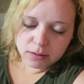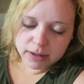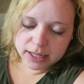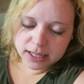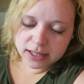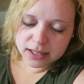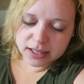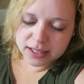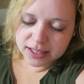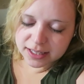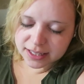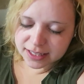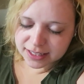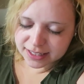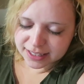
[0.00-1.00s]
Well,
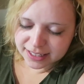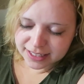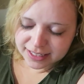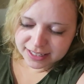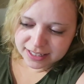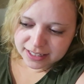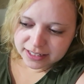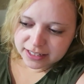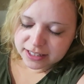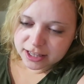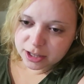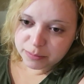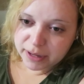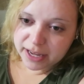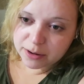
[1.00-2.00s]

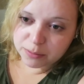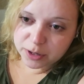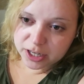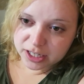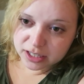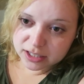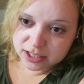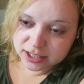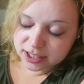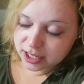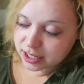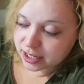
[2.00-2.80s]
the mat works.